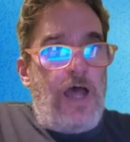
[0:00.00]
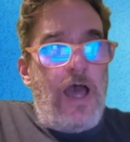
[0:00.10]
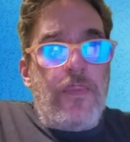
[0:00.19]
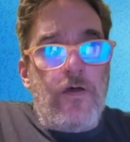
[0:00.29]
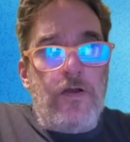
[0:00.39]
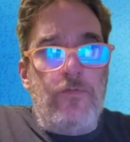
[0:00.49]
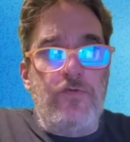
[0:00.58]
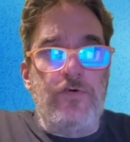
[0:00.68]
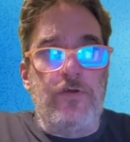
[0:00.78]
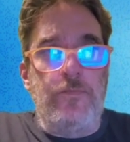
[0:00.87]
I thought it
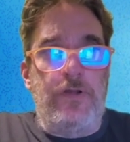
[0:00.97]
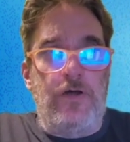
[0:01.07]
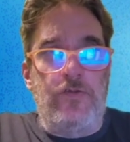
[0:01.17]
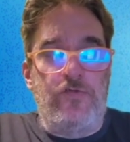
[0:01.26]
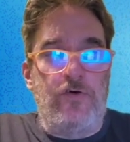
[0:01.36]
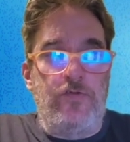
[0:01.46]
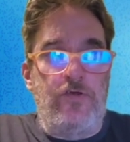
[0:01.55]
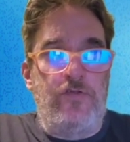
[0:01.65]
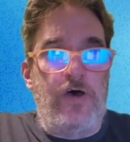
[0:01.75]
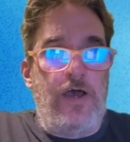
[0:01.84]
was a little bit on the
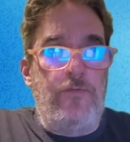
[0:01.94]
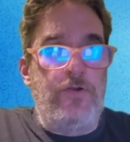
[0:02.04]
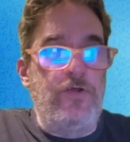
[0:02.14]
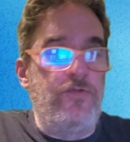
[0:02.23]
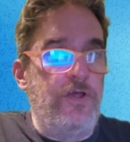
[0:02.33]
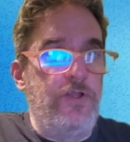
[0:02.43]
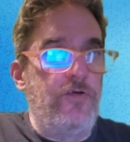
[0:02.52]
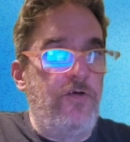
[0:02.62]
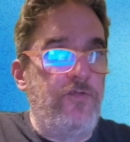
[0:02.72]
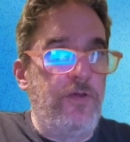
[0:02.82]
salty side, which is
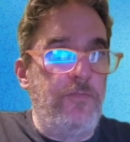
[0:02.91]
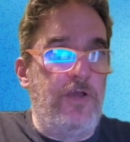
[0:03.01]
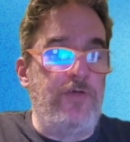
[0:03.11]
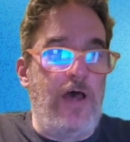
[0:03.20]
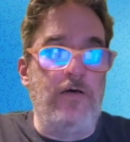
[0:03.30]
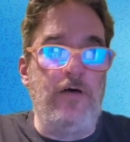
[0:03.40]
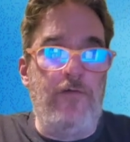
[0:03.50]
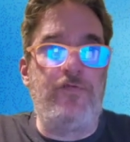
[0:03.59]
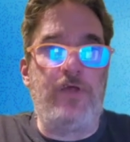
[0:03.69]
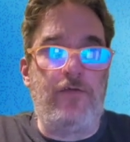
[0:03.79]
interesting because I
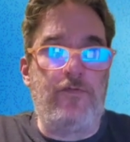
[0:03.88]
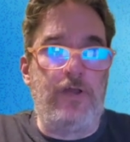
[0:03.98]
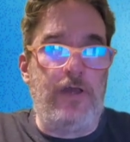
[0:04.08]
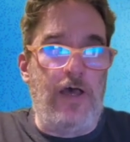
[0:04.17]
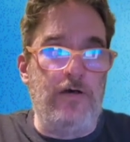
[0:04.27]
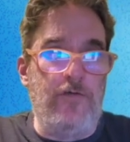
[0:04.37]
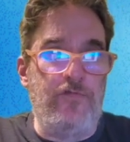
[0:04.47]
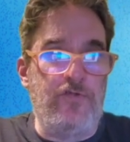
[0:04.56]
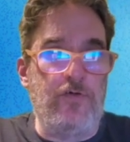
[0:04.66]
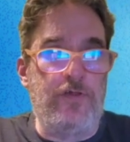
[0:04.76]
love savory. I love
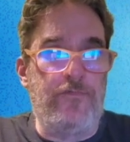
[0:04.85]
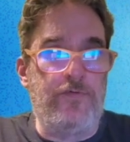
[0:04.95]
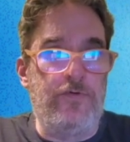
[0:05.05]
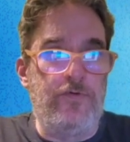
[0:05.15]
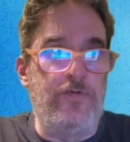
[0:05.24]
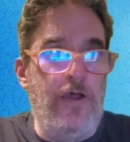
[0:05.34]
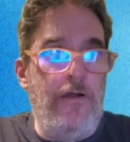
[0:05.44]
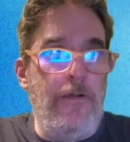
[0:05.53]
salty foods.